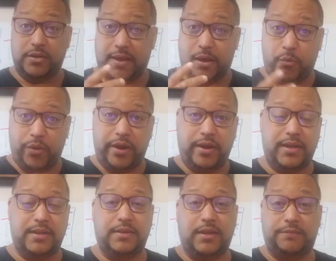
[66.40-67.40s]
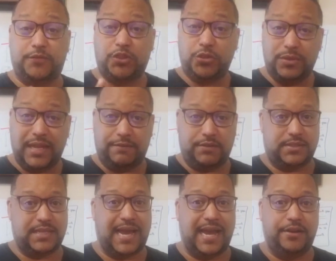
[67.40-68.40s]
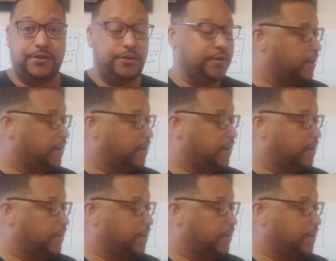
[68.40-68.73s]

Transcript: aware of two levels. Either